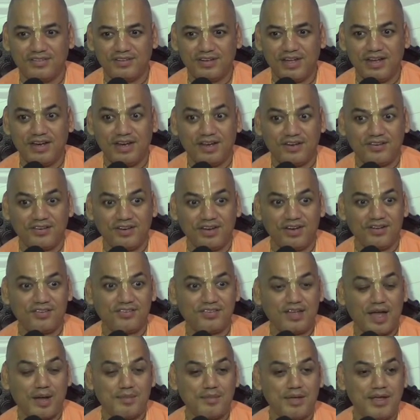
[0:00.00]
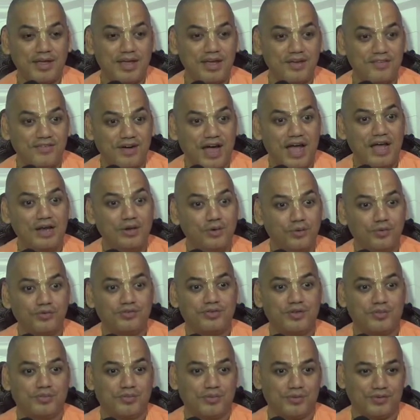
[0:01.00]
Election is coming if I lose
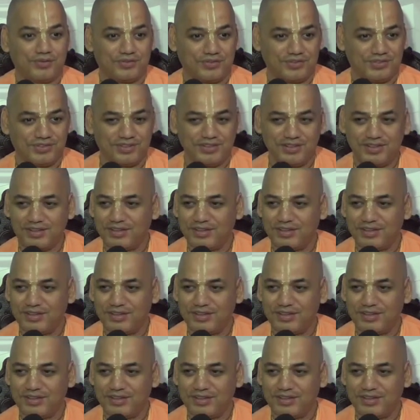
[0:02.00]
the post.